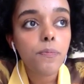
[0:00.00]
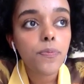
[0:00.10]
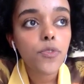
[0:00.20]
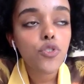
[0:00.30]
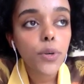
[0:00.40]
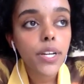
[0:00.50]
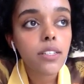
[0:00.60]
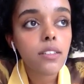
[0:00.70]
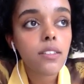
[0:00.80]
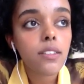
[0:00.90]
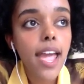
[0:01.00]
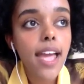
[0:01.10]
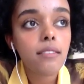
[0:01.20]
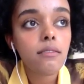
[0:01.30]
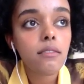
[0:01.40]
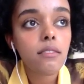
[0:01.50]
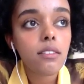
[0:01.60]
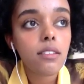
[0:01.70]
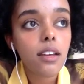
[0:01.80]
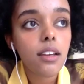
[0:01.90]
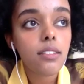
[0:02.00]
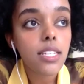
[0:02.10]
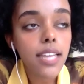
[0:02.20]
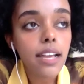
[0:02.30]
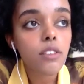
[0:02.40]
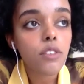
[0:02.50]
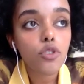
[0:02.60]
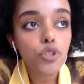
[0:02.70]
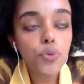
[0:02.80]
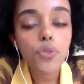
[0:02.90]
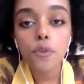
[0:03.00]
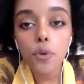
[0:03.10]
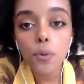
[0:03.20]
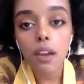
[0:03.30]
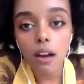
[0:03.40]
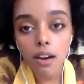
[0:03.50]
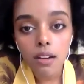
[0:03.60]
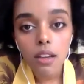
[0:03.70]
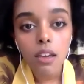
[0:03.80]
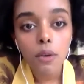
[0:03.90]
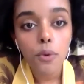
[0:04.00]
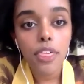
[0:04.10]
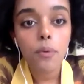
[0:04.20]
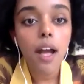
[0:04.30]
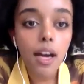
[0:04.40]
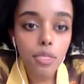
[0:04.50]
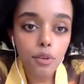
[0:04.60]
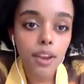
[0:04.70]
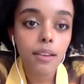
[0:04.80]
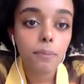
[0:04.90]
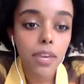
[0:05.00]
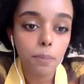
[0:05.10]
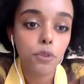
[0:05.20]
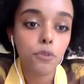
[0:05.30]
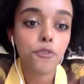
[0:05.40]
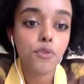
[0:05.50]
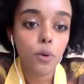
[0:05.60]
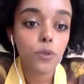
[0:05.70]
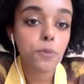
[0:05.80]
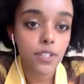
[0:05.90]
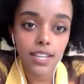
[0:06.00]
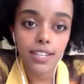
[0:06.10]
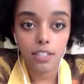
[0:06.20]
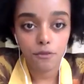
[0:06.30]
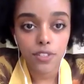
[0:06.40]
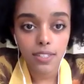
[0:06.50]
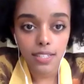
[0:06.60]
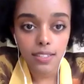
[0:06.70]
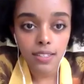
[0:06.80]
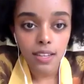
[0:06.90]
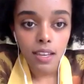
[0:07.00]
stories and details of the truth of who we are without othering people for those precise differences.